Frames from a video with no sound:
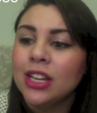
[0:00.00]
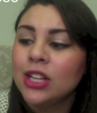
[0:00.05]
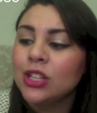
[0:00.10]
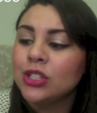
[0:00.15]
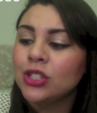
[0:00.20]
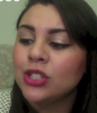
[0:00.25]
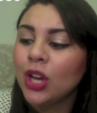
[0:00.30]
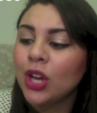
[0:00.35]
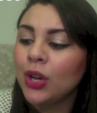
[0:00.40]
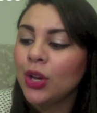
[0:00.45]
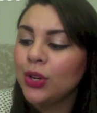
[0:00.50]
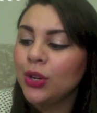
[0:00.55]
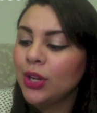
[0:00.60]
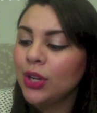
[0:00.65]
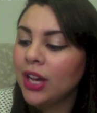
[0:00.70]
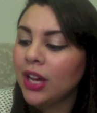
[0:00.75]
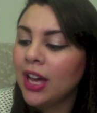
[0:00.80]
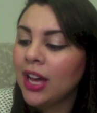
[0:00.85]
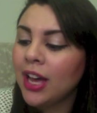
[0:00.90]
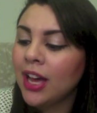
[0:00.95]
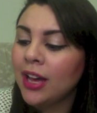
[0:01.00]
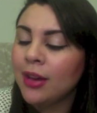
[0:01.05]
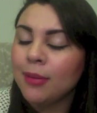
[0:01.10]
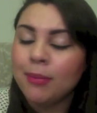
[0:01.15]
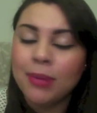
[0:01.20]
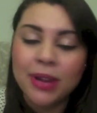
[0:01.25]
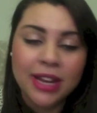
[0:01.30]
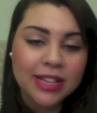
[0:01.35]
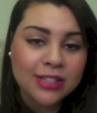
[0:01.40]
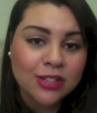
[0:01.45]
so
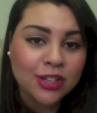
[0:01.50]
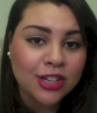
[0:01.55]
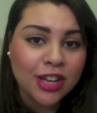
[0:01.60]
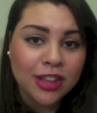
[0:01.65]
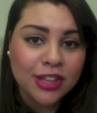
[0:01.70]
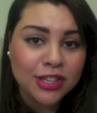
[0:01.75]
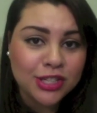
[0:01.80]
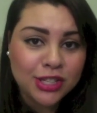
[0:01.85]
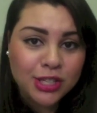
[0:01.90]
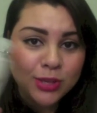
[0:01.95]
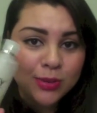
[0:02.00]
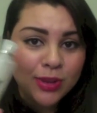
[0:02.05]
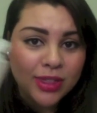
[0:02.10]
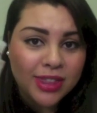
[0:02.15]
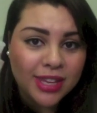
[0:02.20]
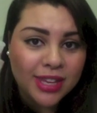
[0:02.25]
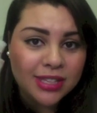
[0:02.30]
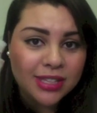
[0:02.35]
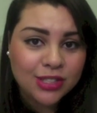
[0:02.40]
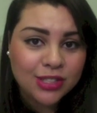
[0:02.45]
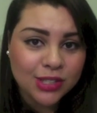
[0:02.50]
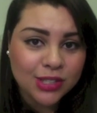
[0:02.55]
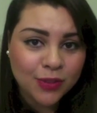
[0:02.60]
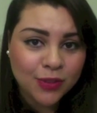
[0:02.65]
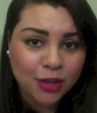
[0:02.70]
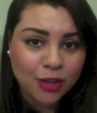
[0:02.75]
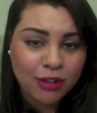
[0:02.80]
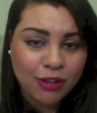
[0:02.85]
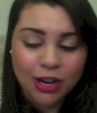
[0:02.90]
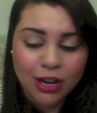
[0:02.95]
but it's got nothing to do with this, just for
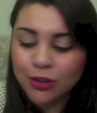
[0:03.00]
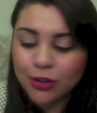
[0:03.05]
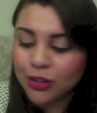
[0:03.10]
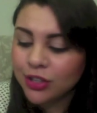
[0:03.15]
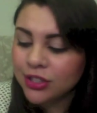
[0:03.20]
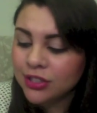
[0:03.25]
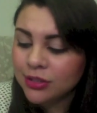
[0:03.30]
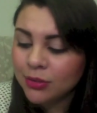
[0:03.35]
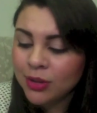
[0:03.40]
the record.